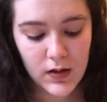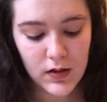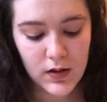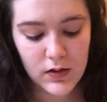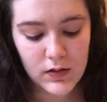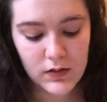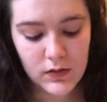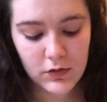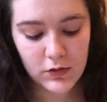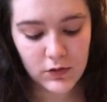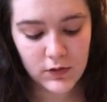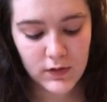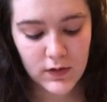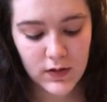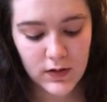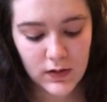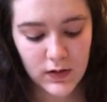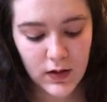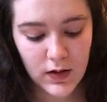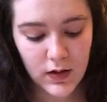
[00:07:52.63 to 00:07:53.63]
into
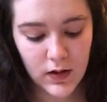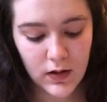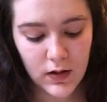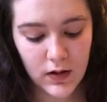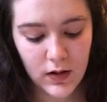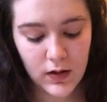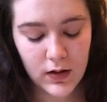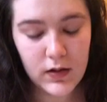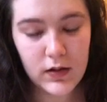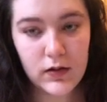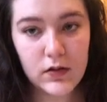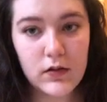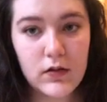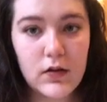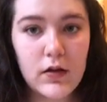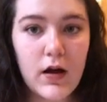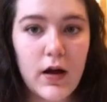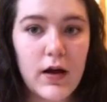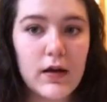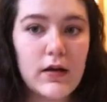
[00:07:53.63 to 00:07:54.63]
routine care and clinical
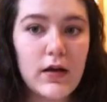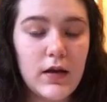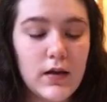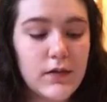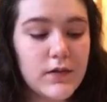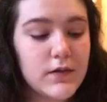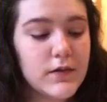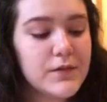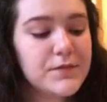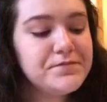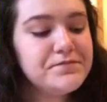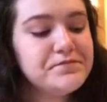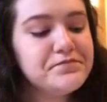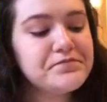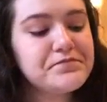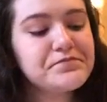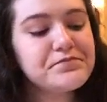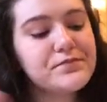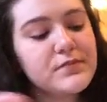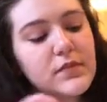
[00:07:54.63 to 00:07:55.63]
guidelines.
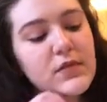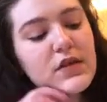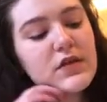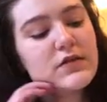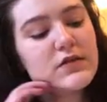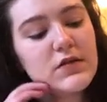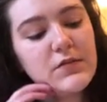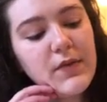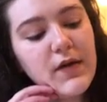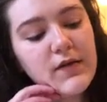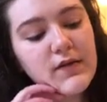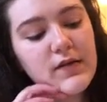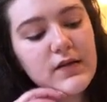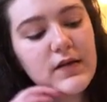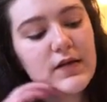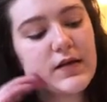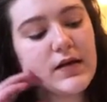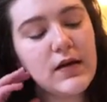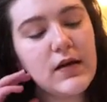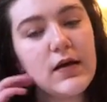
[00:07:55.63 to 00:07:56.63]
So
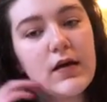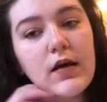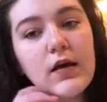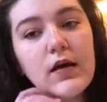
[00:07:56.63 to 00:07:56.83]
basically,